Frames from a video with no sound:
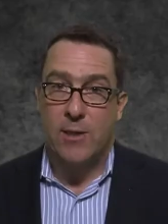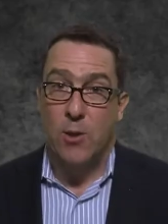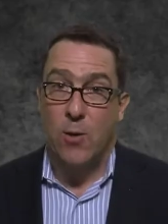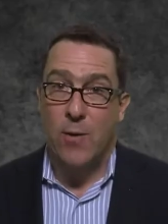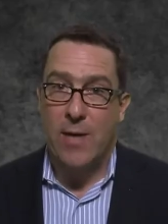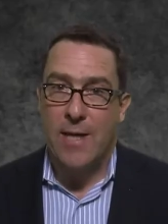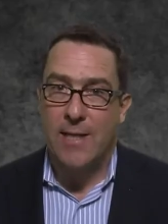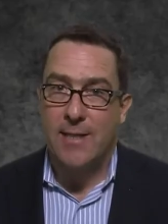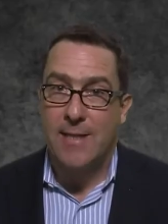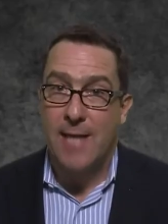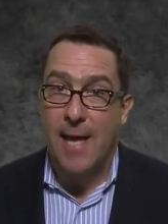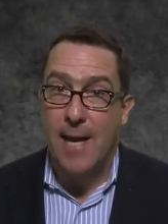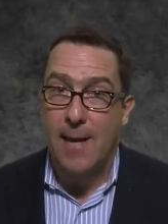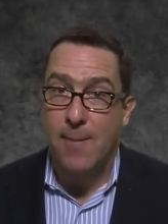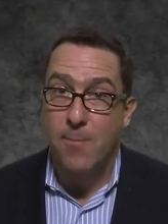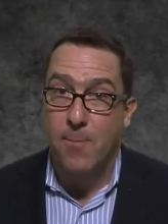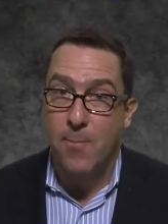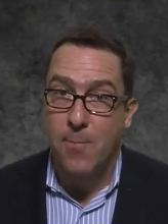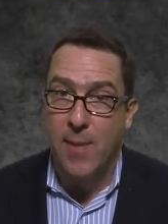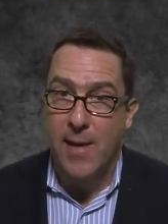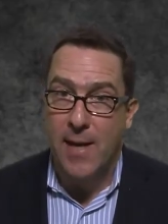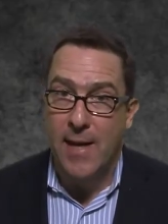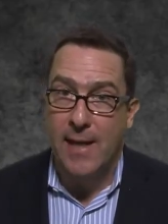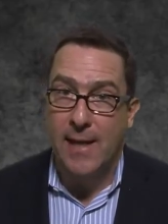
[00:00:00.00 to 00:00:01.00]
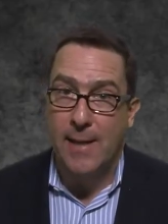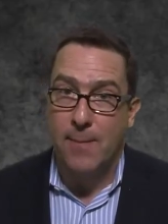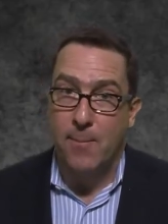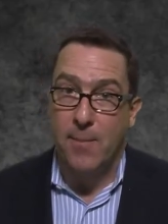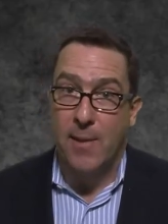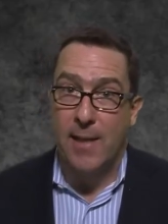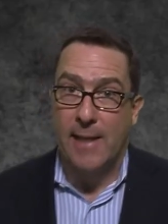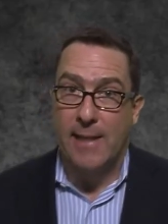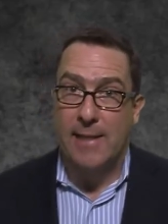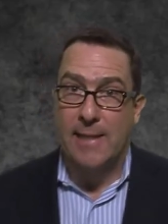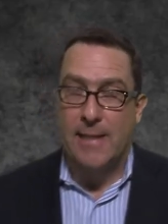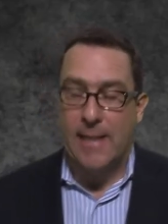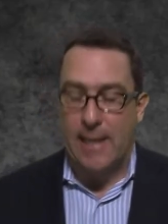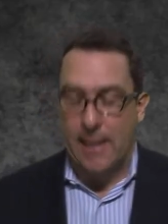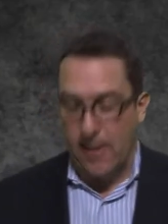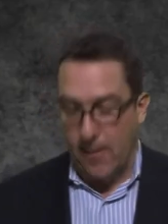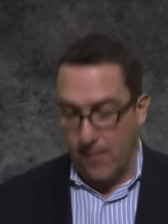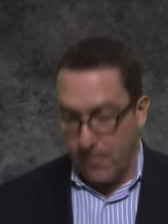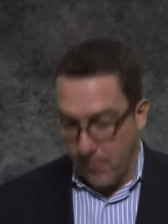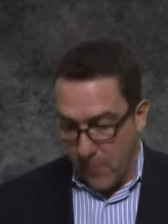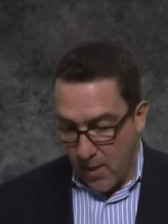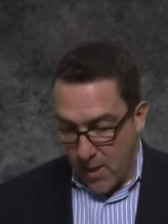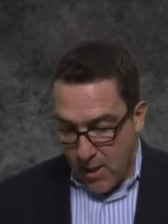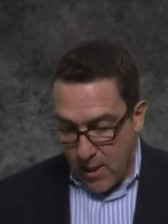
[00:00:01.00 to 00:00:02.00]
So it's a big, big
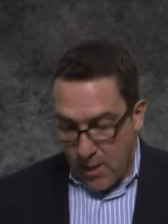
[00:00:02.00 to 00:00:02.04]
deal.